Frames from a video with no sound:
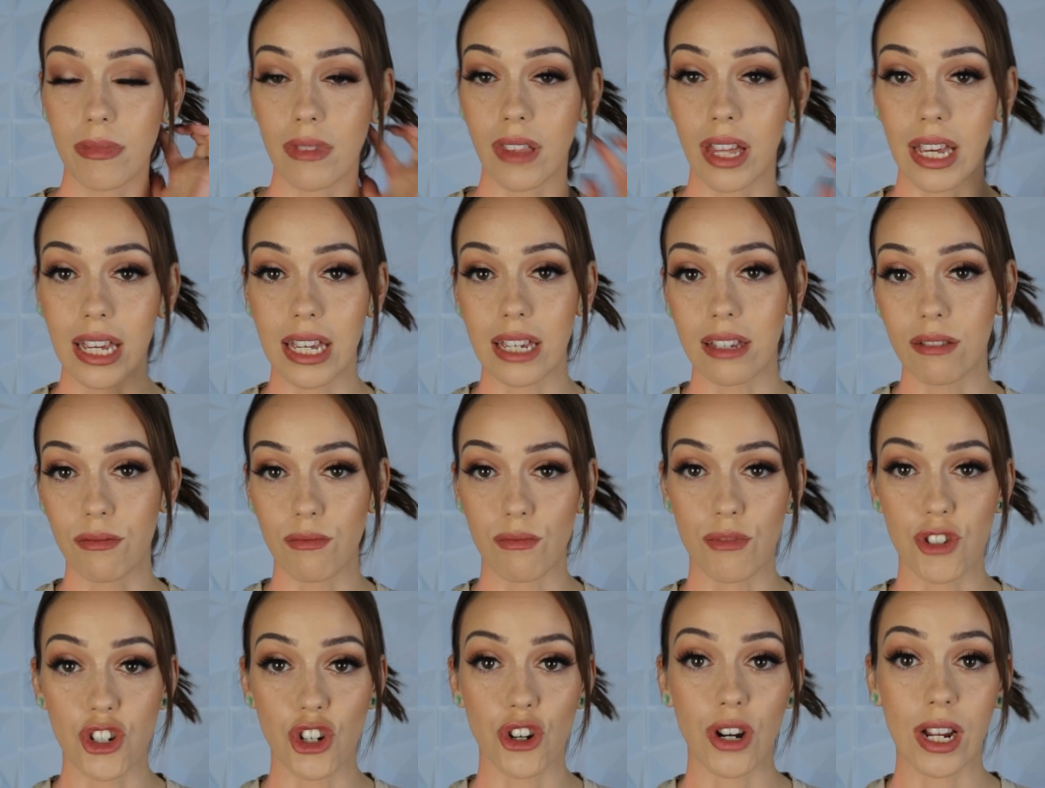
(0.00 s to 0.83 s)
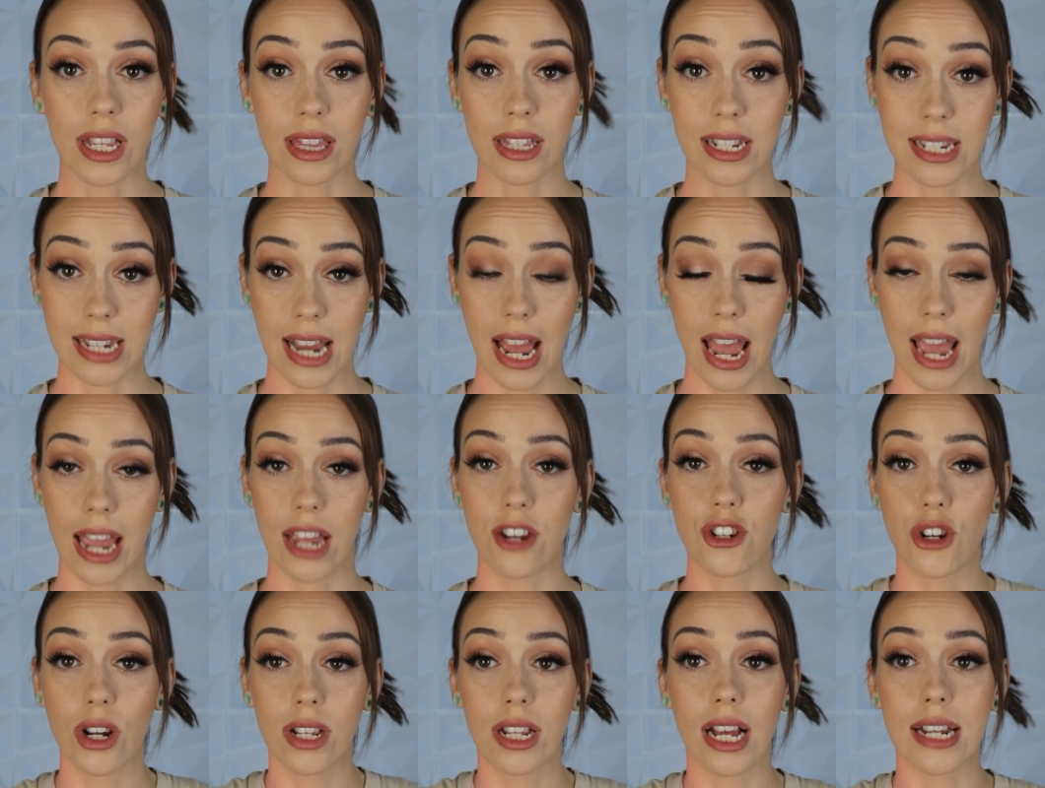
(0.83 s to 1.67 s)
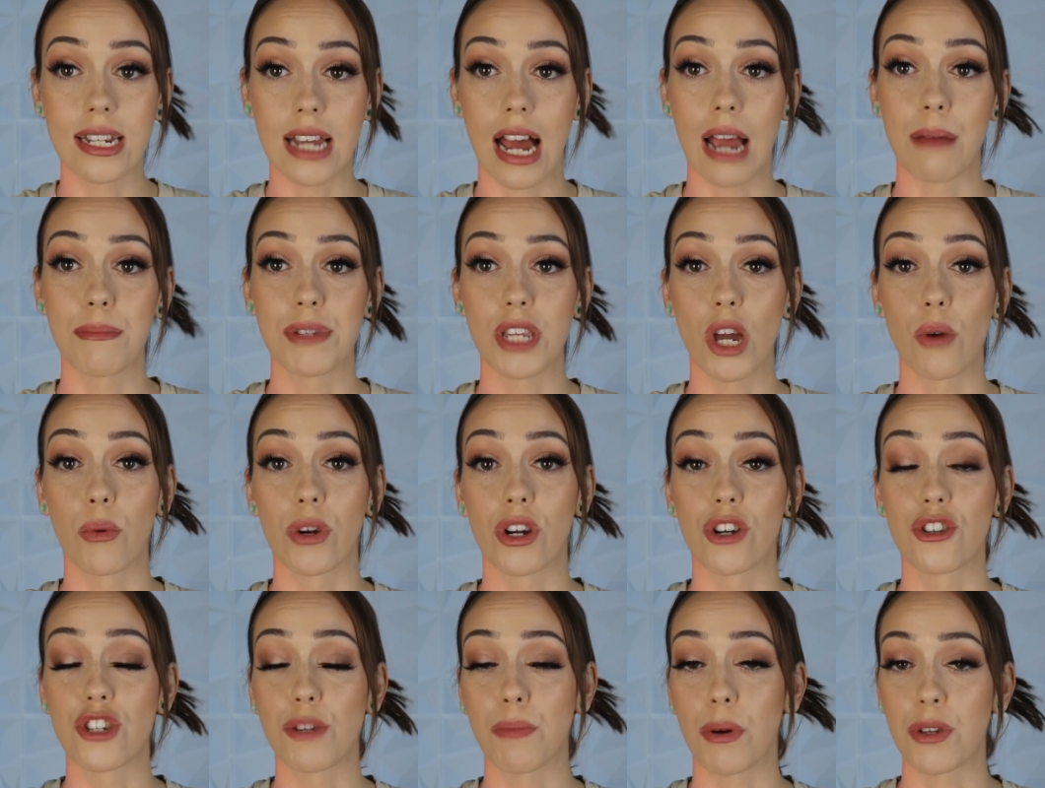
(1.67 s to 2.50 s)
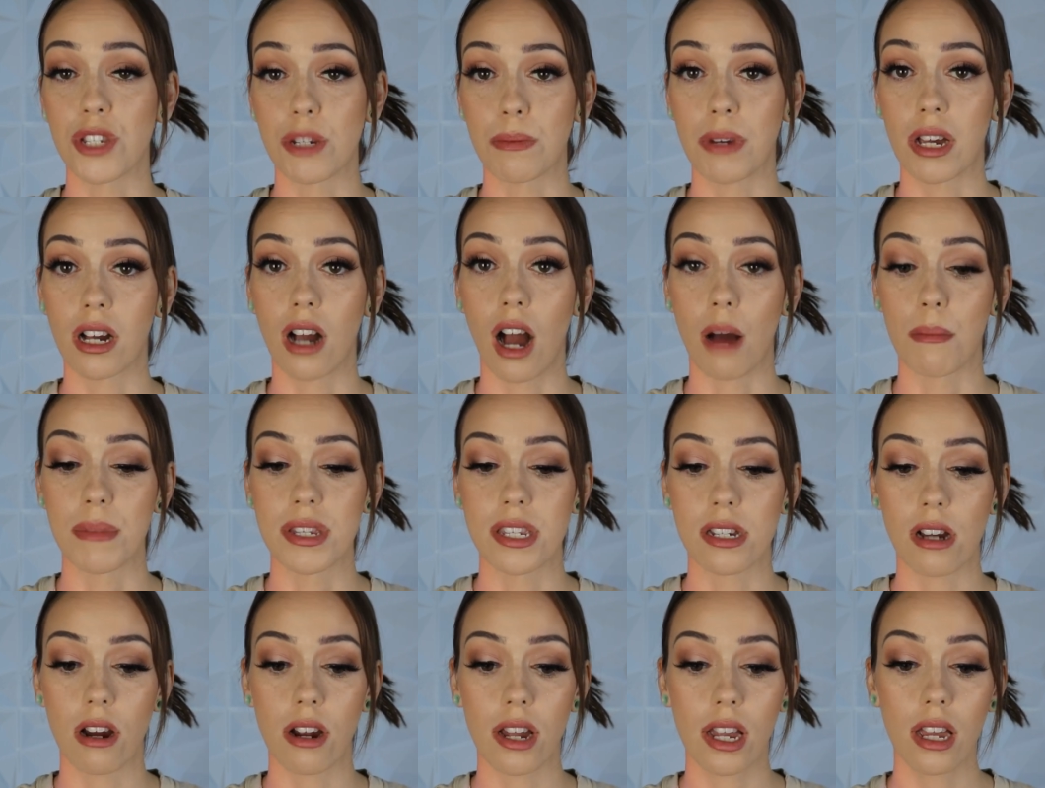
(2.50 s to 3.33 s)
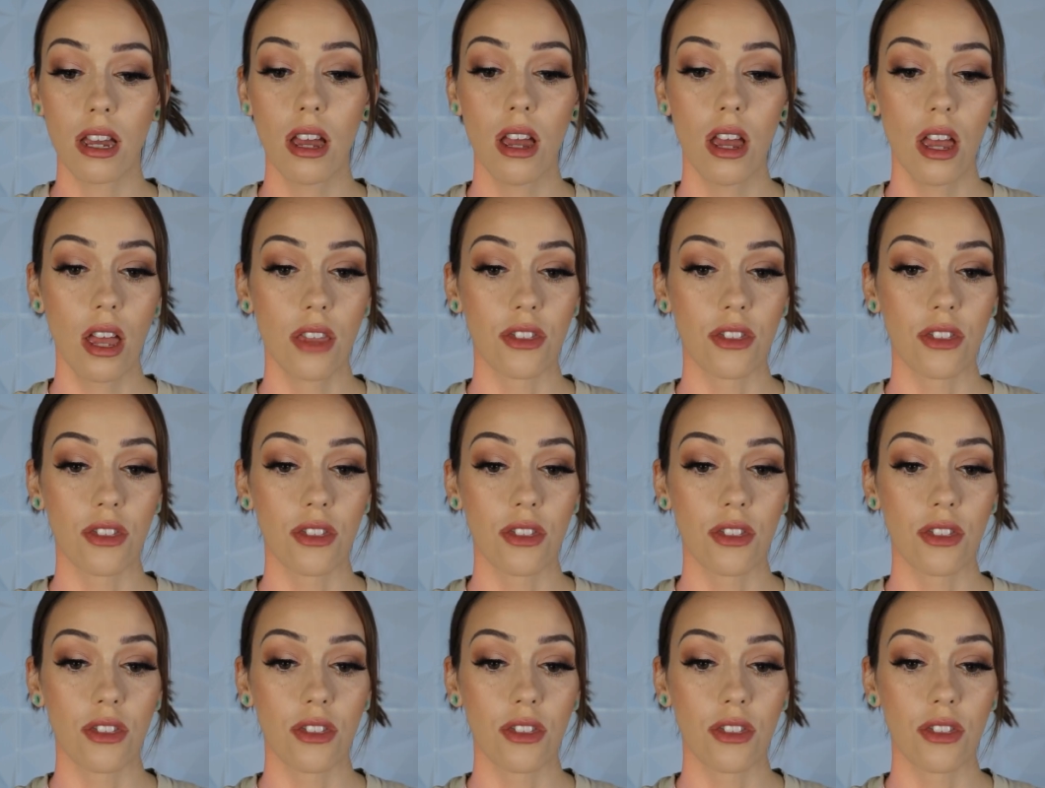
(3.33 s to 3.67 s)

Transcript: like during the day, during that time slot where you're supposed to be at commissary,